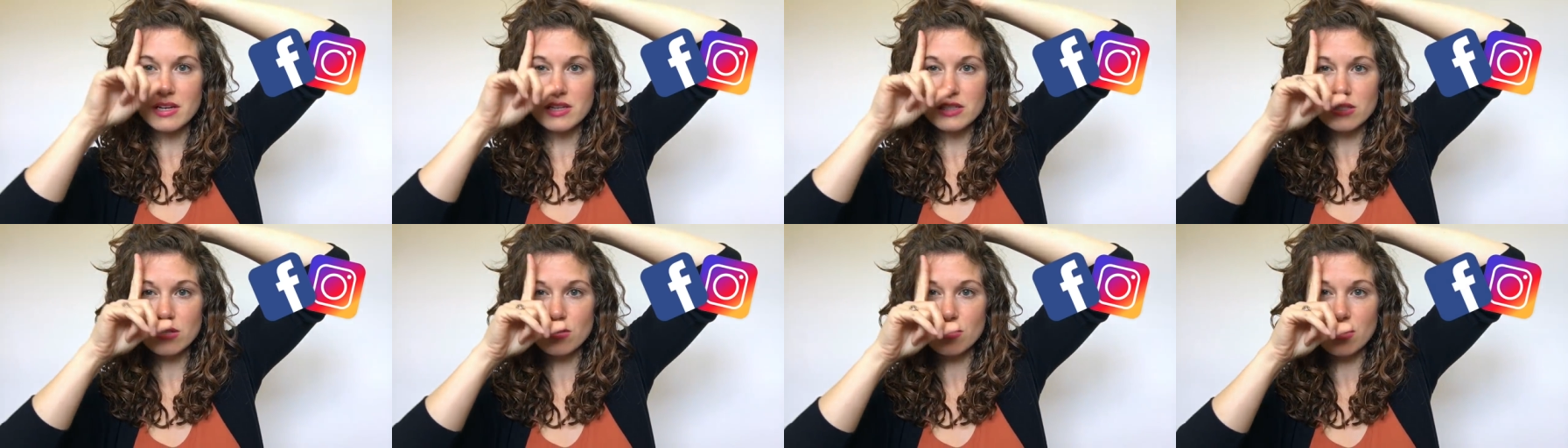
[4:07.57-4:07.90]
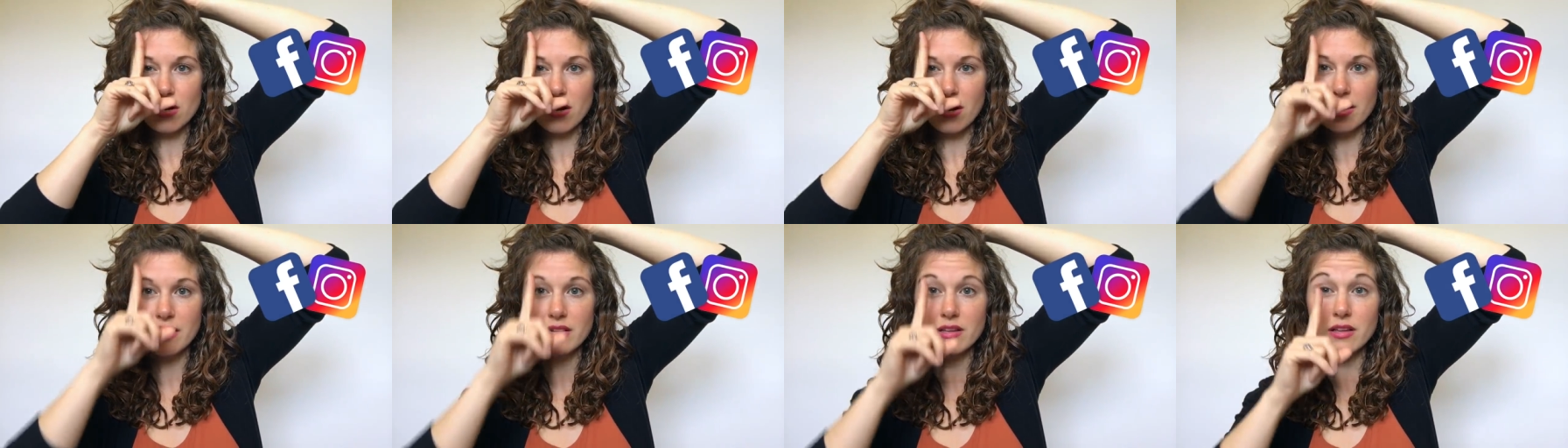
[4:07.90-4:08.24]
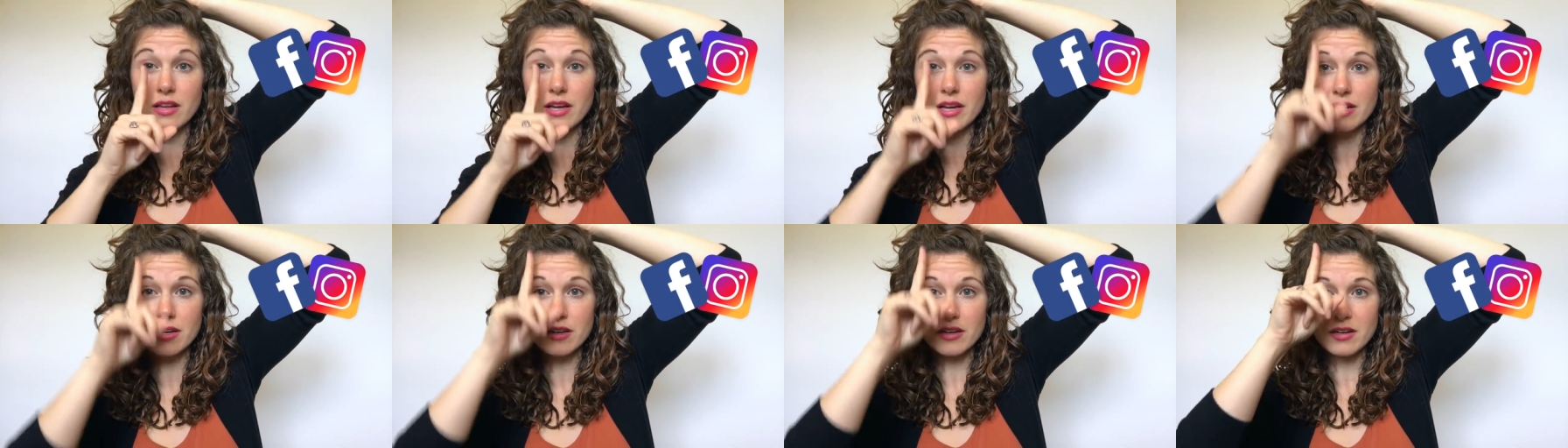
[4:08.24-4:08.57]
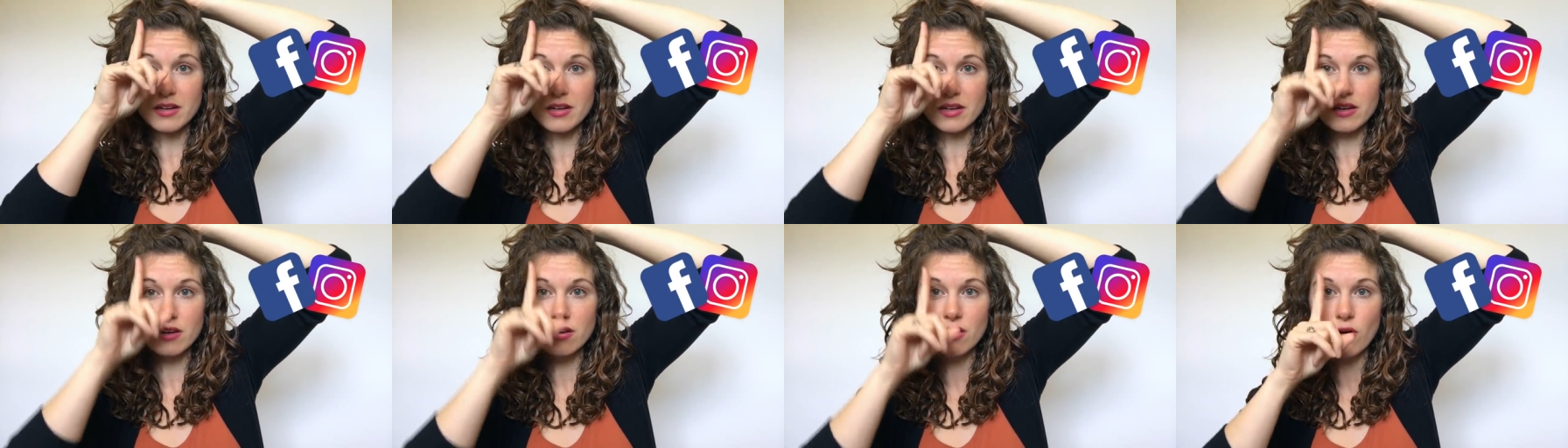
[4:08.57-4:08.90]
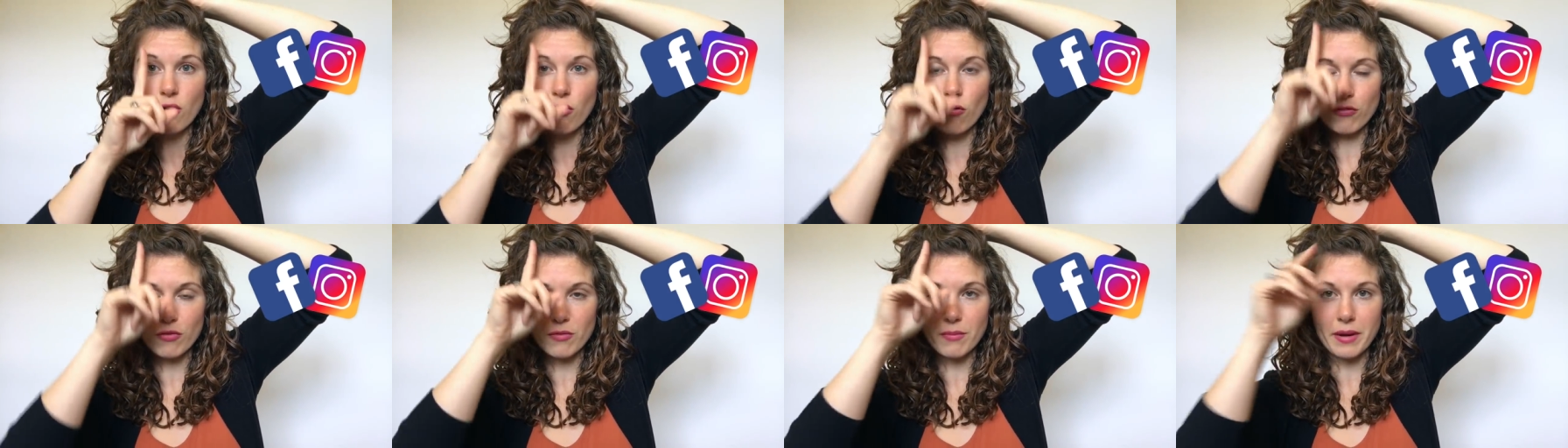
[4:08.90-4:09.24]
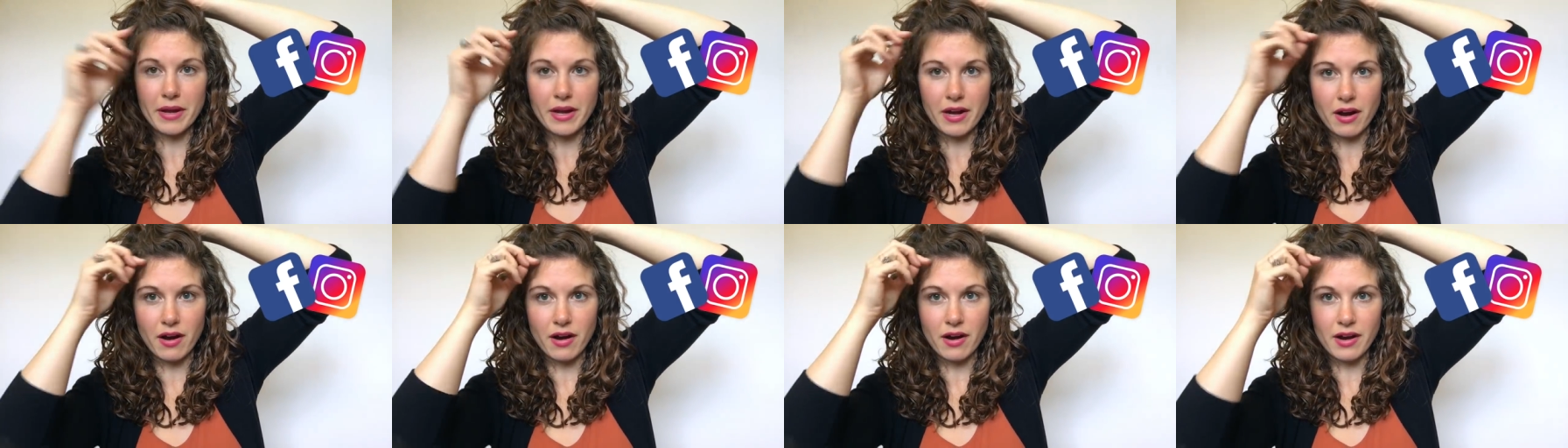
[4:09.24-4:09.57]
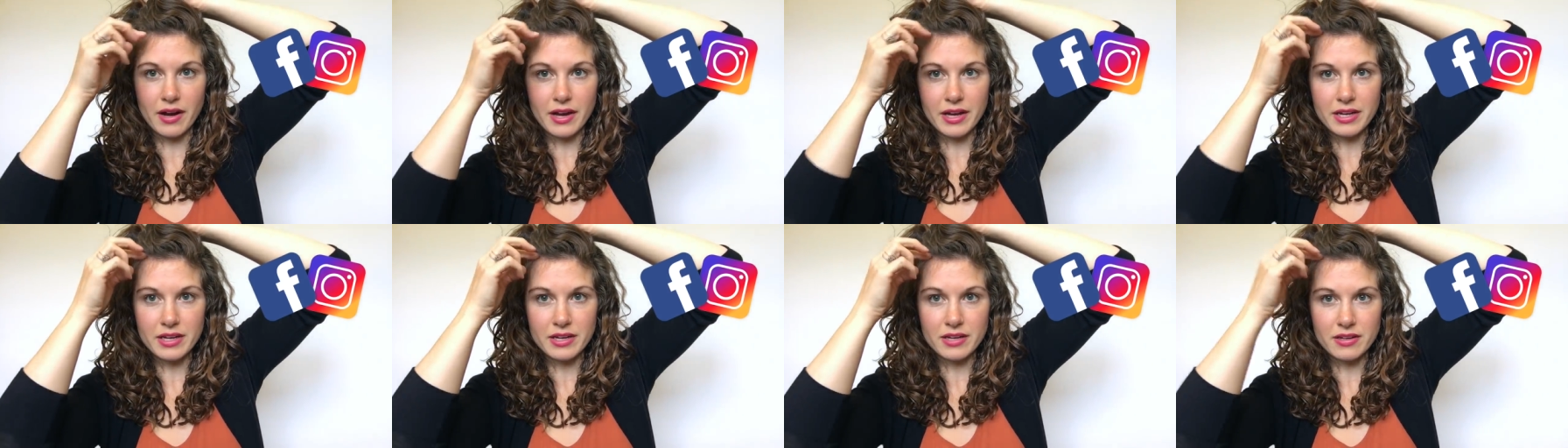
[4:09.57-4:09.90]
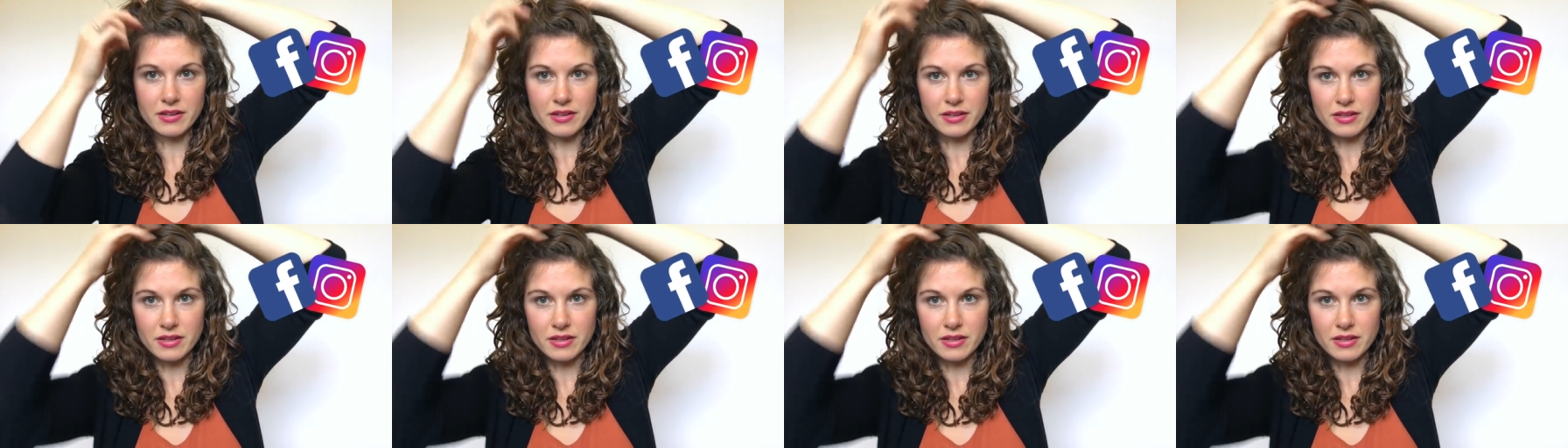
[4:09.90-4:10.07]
So kind of like over my eye,